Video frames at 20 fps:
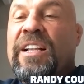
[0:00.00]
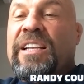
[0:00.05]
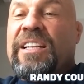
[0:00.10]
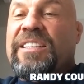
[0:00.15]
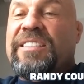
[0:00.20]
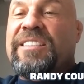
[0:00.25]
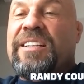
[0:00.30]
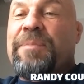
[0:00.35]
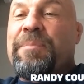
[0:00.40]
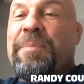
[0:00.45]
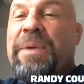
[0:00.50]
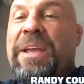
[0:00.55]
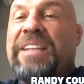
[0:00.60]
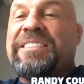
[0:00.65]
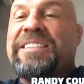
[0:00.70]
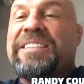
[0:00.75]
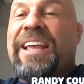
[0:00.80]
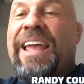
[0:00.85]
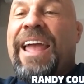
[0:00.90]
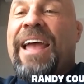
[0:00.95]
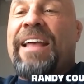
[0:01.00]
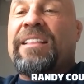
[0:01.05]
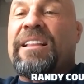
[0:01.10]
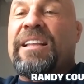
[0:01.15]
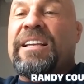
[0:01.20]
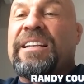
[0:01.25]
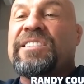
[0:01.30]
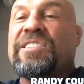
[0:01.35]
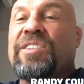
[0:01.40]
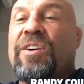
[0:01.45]
He's an amazing
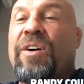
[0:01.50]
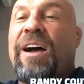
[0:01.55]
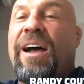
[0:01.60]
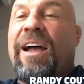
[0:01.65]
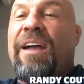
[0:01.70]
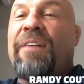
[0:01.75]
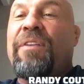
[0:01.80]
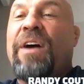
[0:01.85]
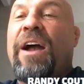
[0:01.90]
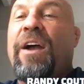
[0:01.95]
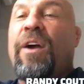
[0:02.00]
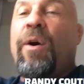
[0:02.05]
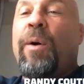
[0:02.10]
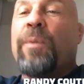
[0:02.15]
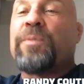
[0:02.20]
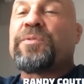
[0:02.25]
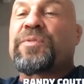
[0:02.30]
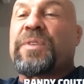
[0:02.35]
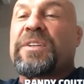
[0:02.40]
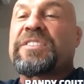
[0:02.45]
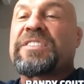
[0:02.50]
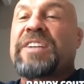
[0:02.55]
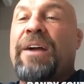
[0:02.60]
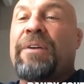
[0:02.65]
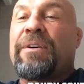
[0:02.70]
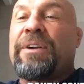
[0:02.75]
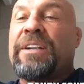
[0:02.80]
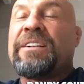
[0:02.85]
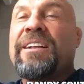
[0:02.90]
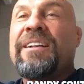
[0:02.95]
athlete. So I have high hopes for
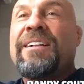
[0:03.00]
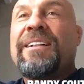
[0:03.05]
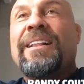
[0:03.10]
Tyron.